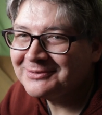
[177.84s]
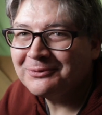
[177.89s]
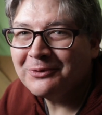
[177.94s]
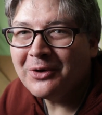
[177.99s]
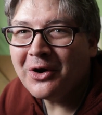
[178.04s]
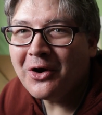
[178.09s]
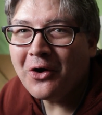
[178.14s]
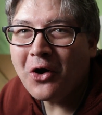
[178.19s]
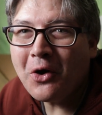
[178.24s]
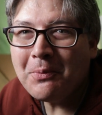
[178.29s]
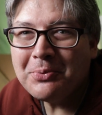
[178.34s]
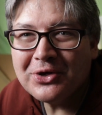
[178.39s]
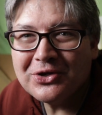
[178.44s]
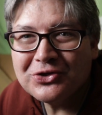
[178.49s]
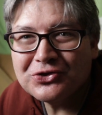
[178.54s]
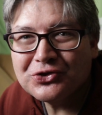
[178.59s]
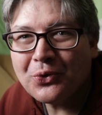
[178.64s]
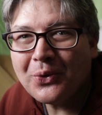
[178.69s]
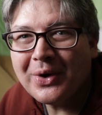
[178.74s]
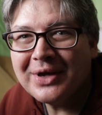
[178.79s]
Well, I hope you
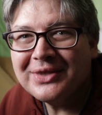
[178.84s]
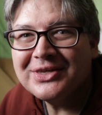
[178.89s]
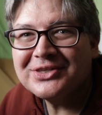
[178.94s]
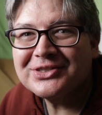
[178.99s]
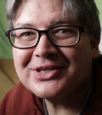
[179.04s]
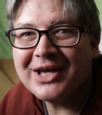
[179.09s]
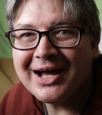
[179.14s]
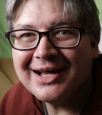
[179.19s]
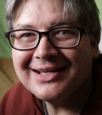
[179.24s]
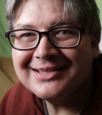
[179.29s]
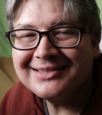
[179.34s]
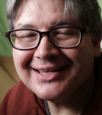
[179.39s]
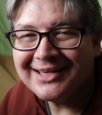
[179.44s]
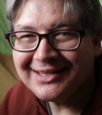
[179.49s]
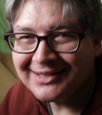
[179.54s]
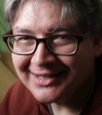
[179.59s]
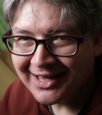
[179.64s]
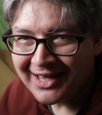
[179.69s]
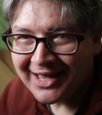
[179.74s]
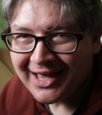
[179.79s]
enjoyed this
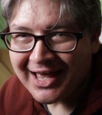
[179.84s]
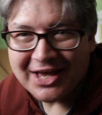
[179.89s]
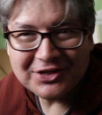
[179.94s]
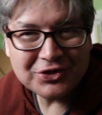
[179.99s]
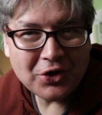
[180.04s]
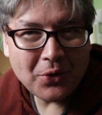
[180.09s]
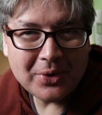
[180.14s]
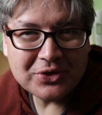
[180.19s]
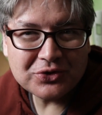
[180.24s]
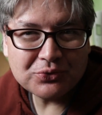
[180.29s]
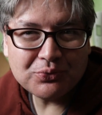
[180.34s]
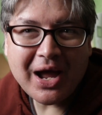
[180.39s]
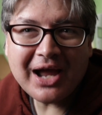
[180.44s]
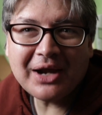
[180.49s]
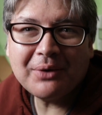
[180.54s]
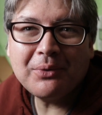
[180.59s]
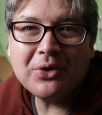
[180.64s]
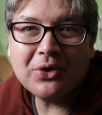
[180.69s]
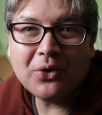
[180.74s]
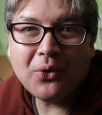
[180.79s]
content. As always, rock
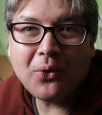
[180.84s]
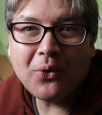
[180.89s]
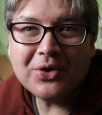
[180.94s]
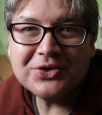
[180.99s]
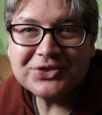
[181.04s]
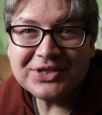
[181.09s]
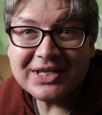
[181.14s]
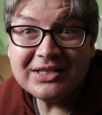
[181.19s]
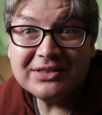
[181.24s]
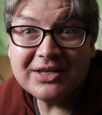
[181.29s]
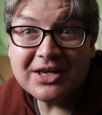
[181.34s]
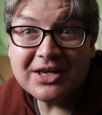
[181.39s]
and roll, and of course, it